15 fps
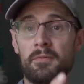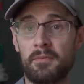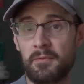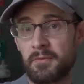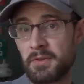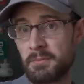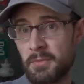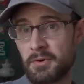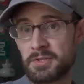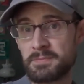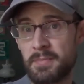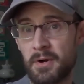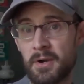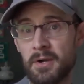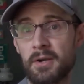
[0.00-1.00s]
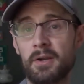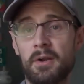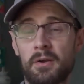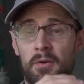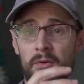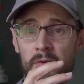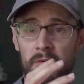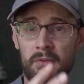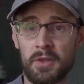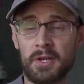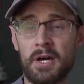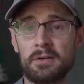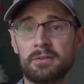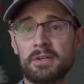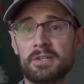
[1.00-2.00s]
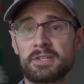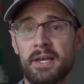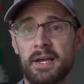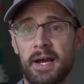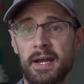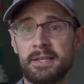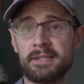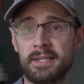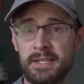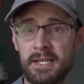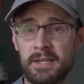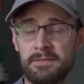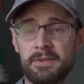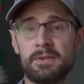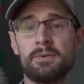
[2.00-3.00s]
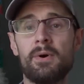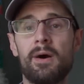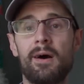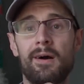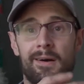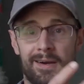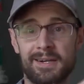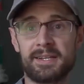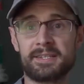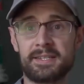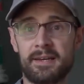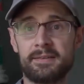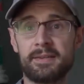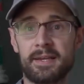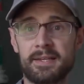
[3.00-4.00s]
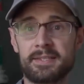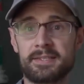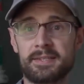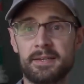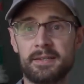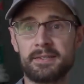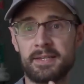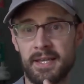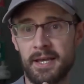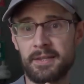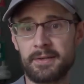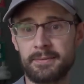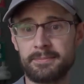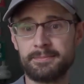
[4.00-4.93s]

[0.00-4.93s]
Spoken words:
for the most part, the colors that I did give you are going to sound nice together.